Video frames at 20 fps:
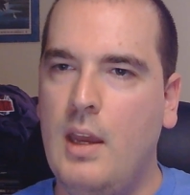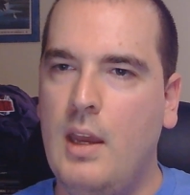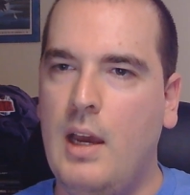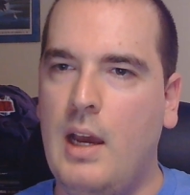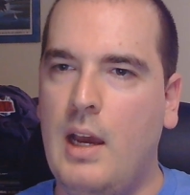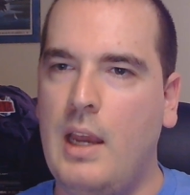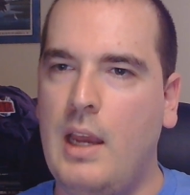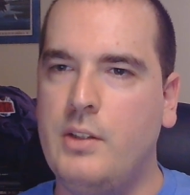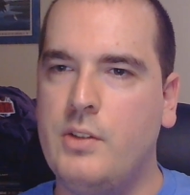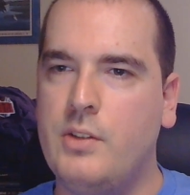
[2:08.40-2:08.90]

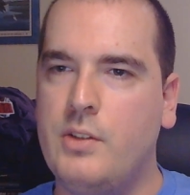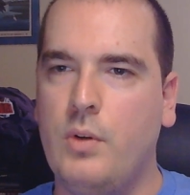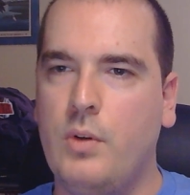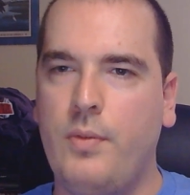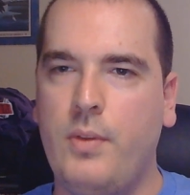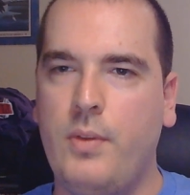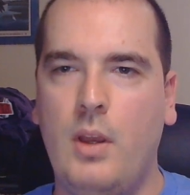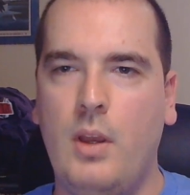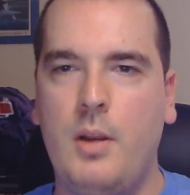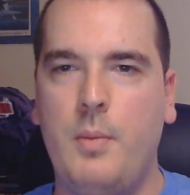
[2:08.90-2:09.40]
I sort of
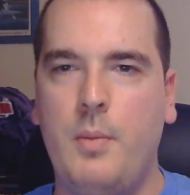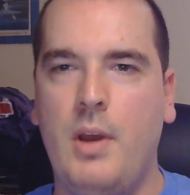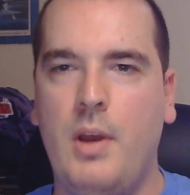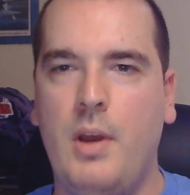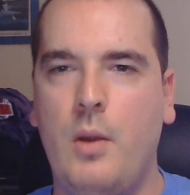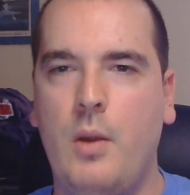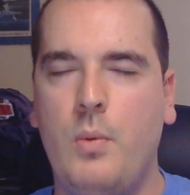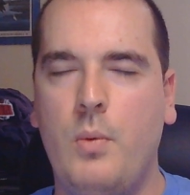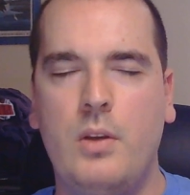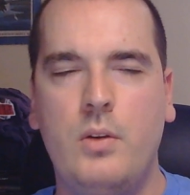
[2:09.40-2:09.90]
thought about it.
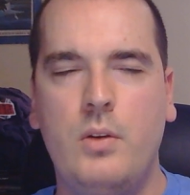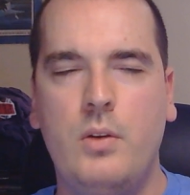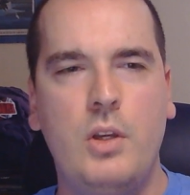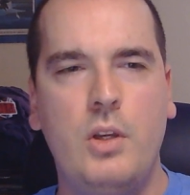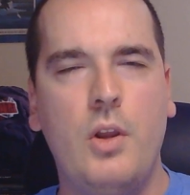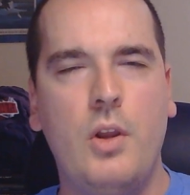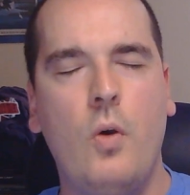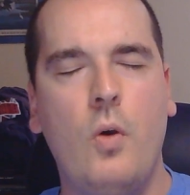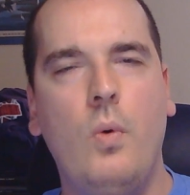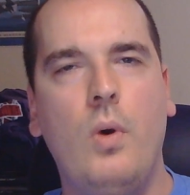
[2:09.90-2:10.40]
I went,
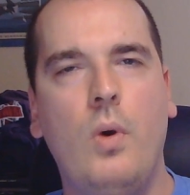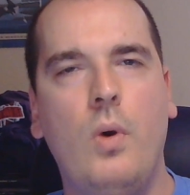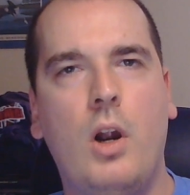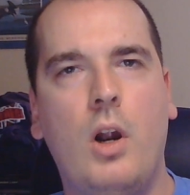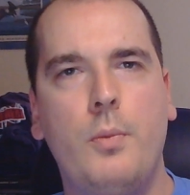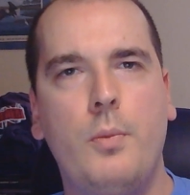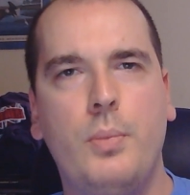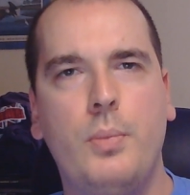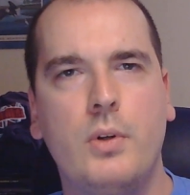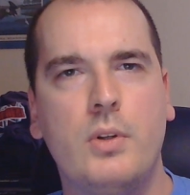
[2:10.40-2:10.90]

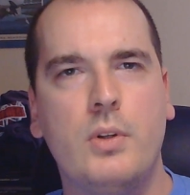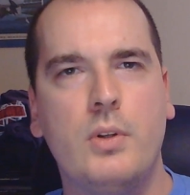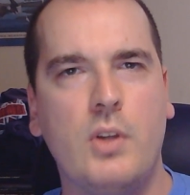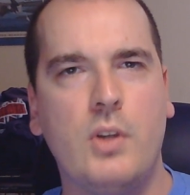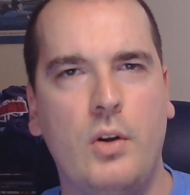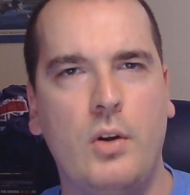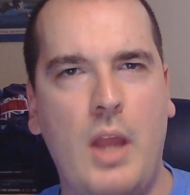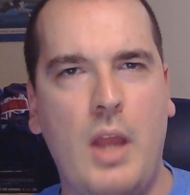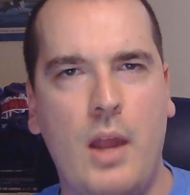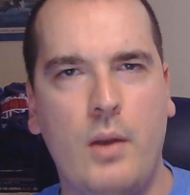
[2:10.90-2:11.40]
art books
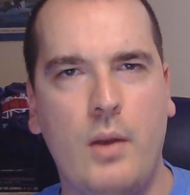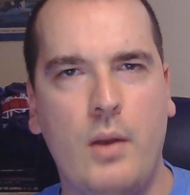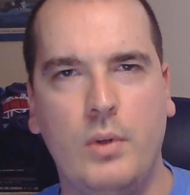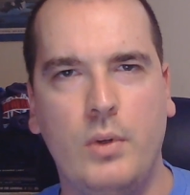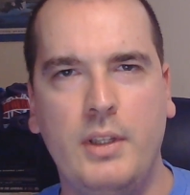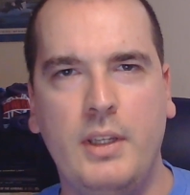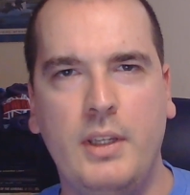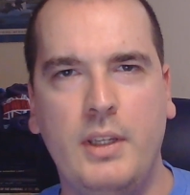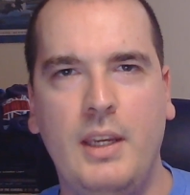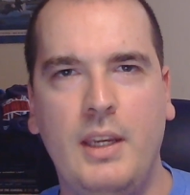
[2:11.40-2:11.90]
are not
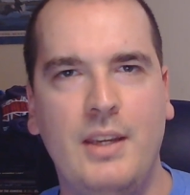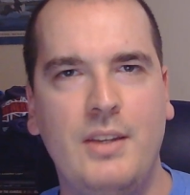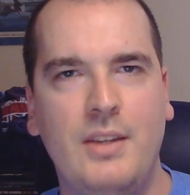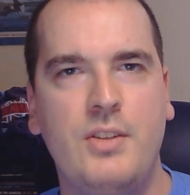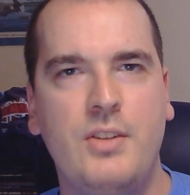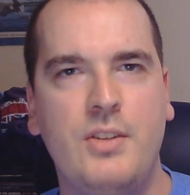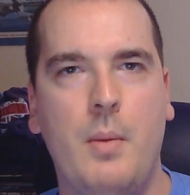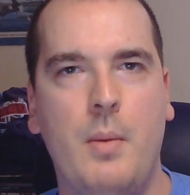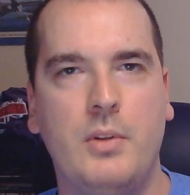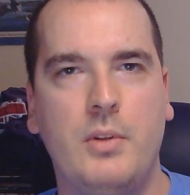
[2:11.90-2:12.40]
really
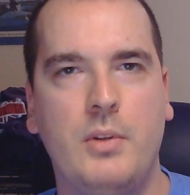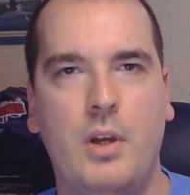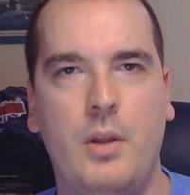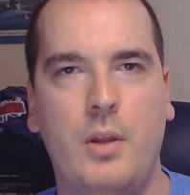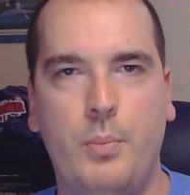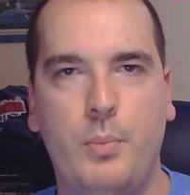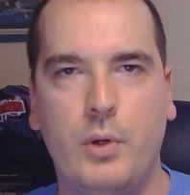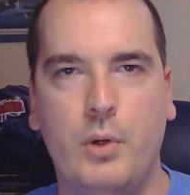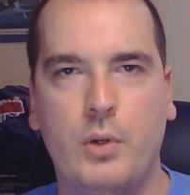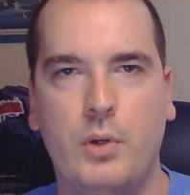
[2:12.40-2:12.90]
examined on
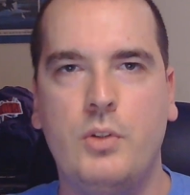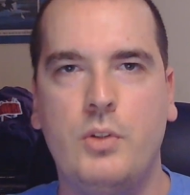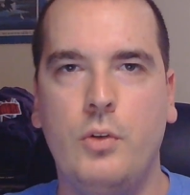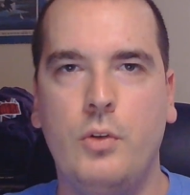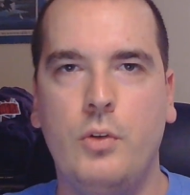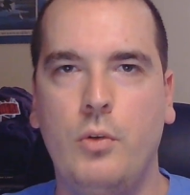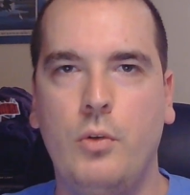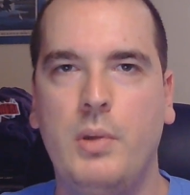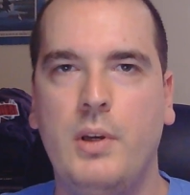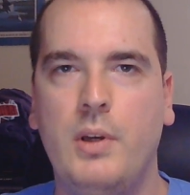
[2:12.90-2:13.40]

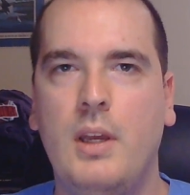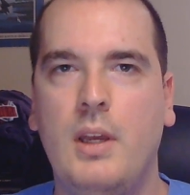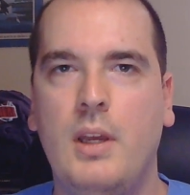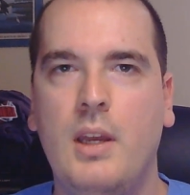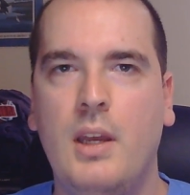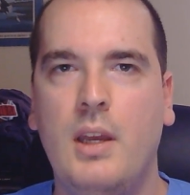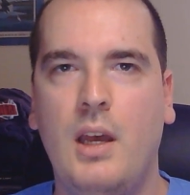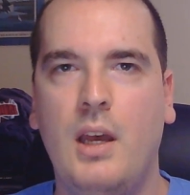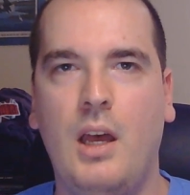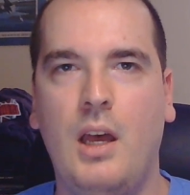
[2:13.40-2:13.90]

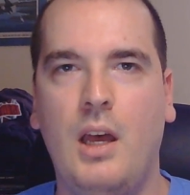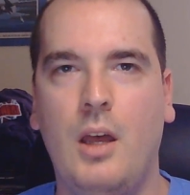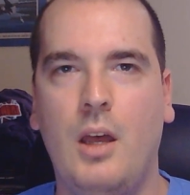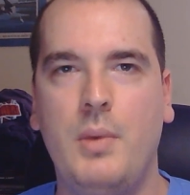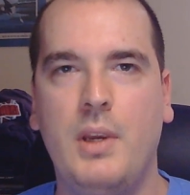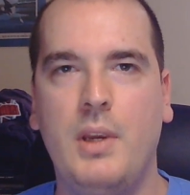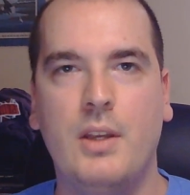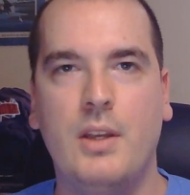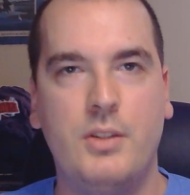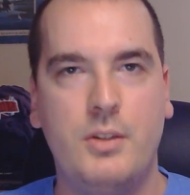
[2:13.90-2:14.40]
BookTube
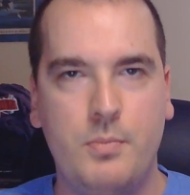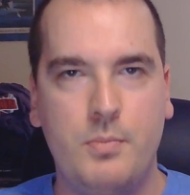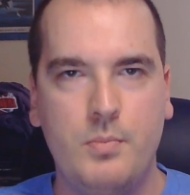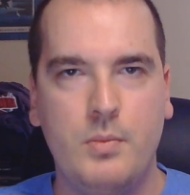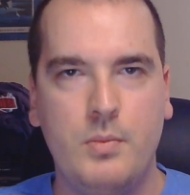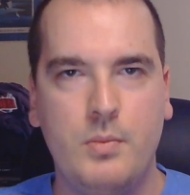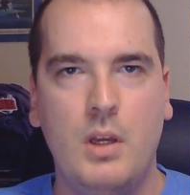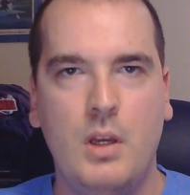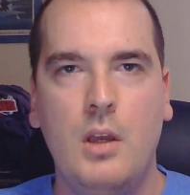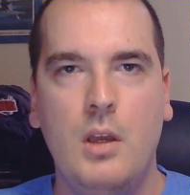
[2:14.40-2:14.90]
because
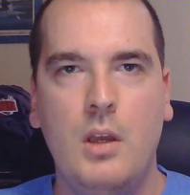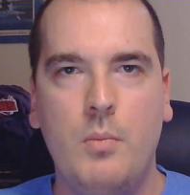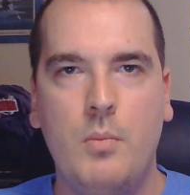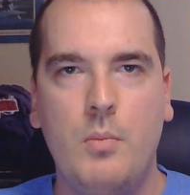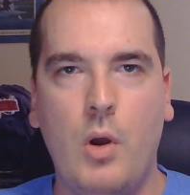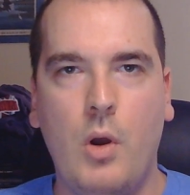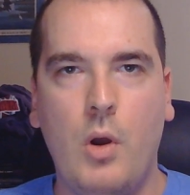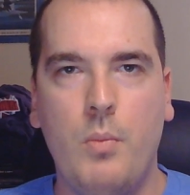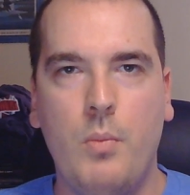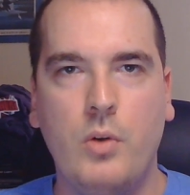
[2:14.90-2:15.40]

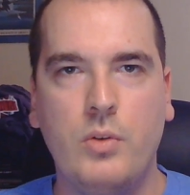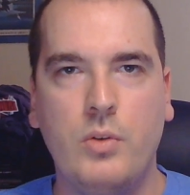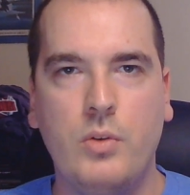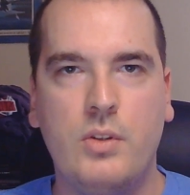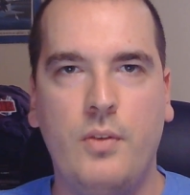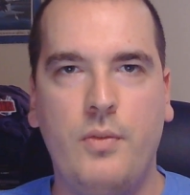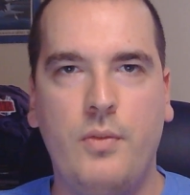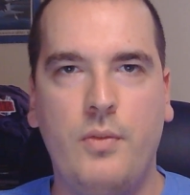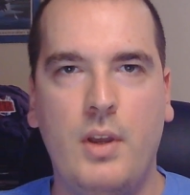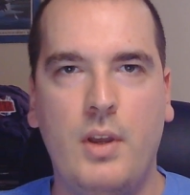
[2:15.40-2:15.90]
most
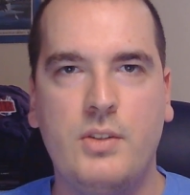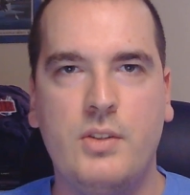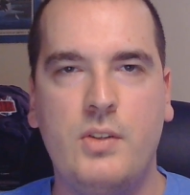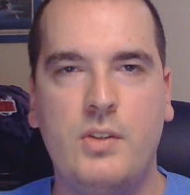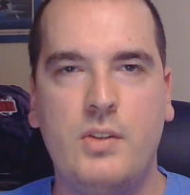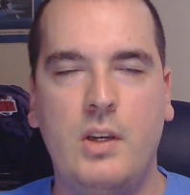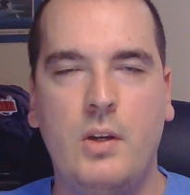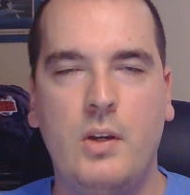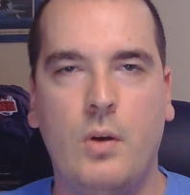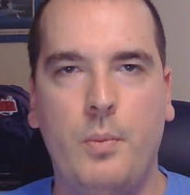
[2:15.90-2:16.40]
of us
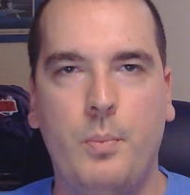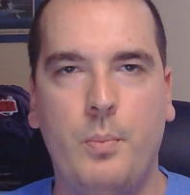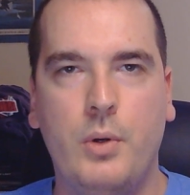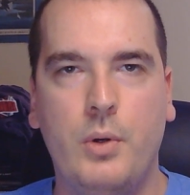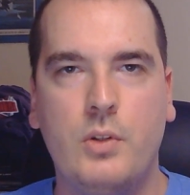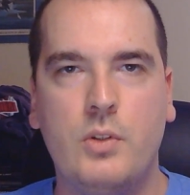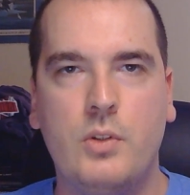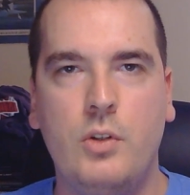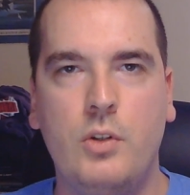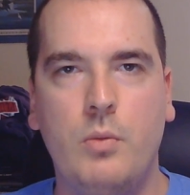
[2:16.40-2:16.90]
here on
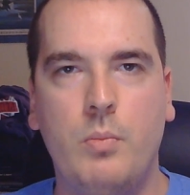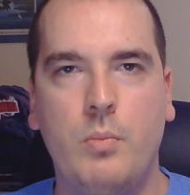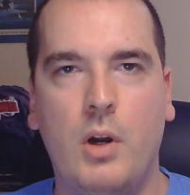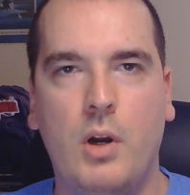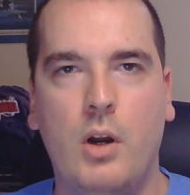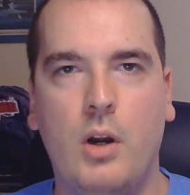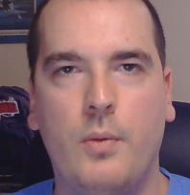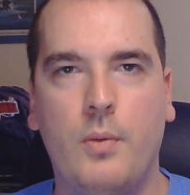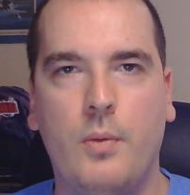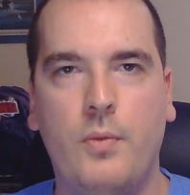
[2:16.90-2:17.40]
BookTube
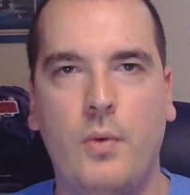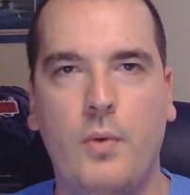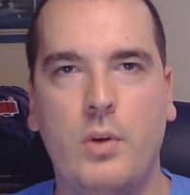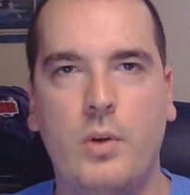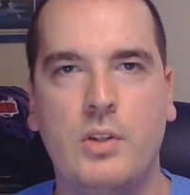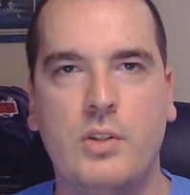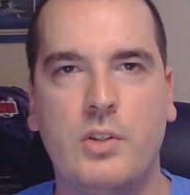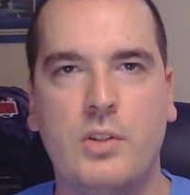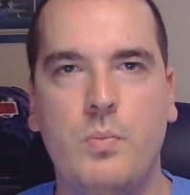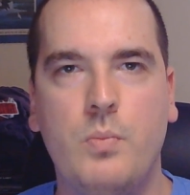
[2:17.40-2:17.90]
are
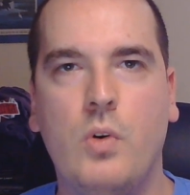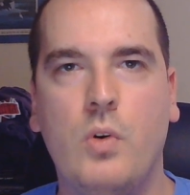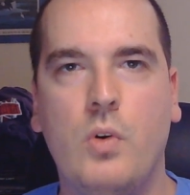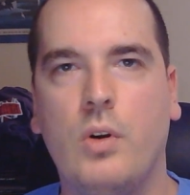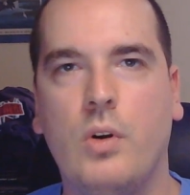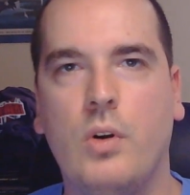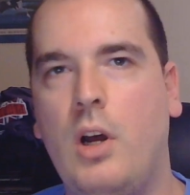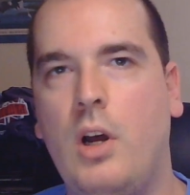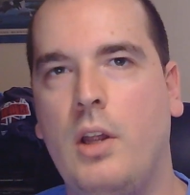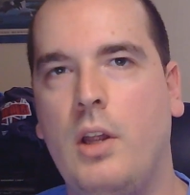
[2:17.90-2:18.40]
focused more
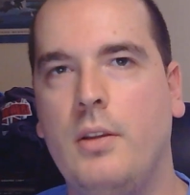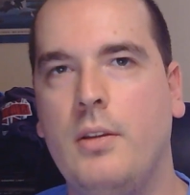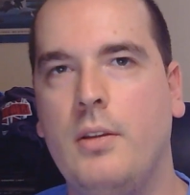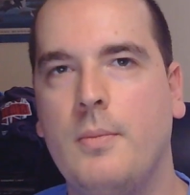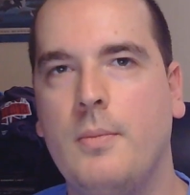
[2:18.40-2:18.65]
on